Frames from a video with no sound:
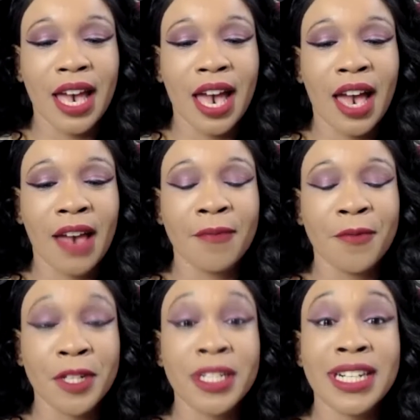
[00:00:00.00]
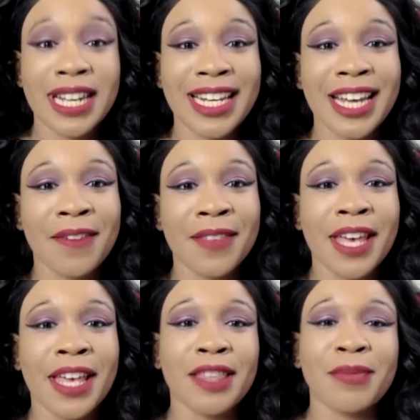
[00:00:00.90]
I'm fortunate enough
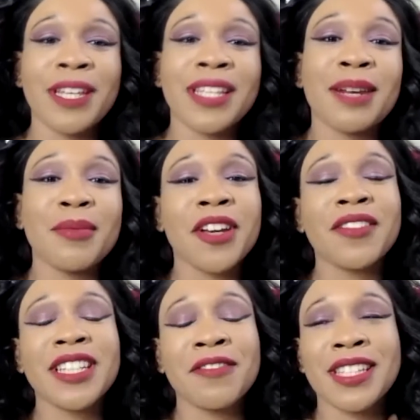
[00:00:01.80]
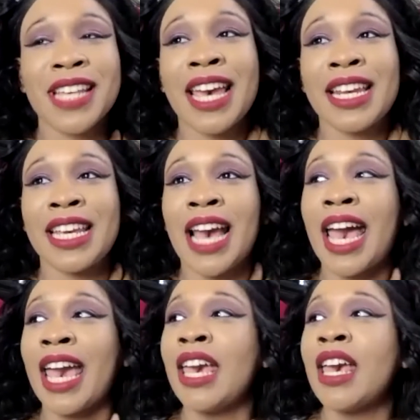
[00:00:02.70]
that the place that I'm currently residing,
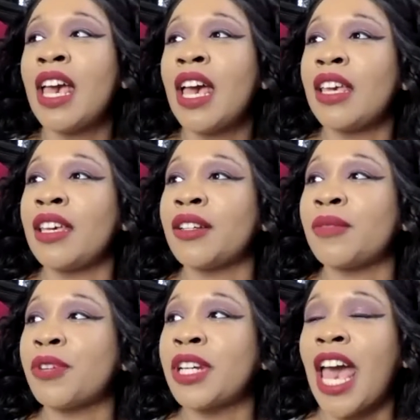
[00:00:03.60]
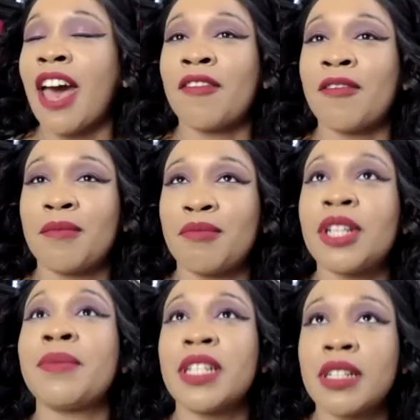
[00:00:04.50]
I
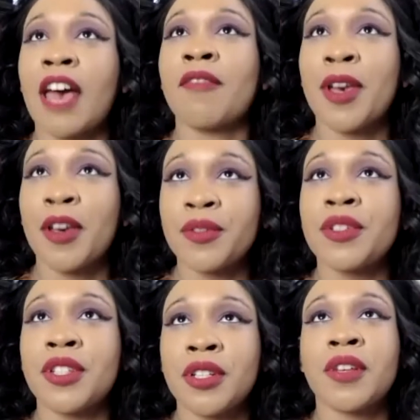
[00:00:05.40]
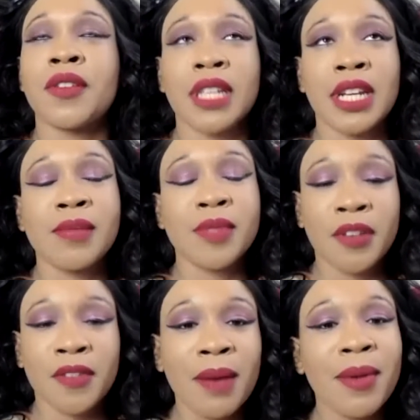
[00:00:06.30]
pretty much have my own studio setup. So
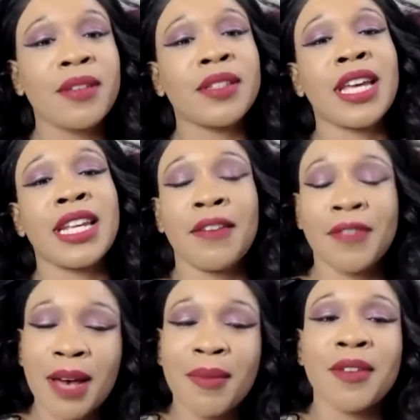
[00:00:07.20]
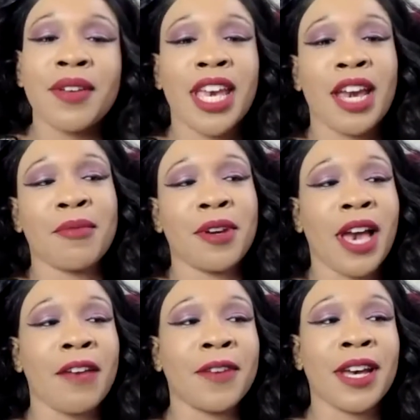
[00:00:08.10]
I've got my own lighting, I've got my own camera,
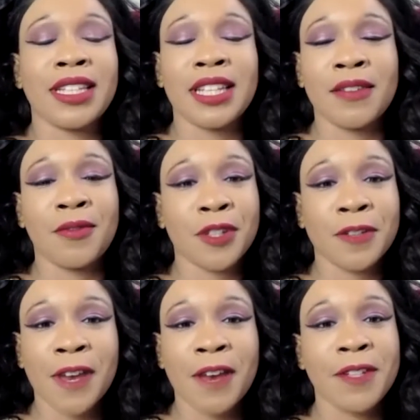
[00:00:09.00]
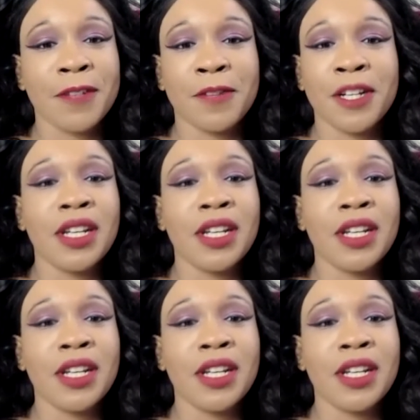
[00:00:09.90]
I've got like 4 or 5 different